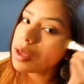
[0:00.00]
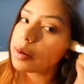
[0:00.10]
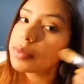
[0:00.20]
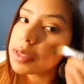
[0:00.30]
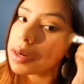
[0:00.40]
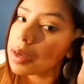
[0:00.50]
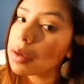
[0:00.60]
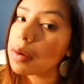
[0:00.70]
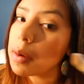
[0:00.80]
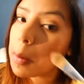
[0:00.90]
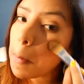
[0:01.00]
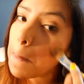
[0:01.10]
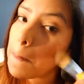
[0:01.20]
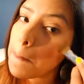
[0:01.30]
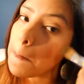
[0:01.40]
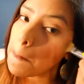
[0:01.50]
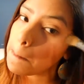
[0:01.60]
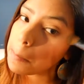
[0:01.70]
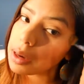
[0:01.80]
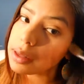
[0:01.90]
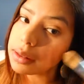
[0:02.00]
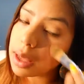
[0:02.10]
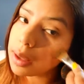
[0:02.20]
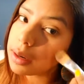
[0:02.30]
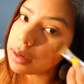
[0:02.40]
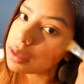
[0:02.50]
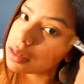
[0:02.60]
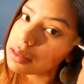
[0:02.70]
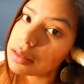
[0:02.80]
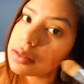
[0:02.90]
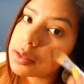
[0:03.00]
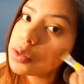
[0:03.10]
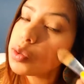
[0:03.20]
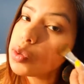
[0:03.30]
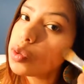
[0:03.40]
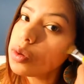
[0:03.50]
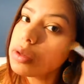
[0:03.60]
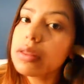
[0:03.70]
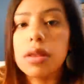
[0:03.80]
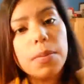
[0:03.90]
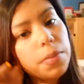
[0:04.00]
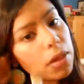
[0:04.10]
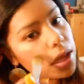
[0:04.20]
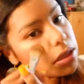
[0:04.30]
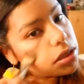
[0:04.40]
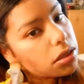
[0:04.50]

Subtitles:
and I'm just going to blend that into the blush.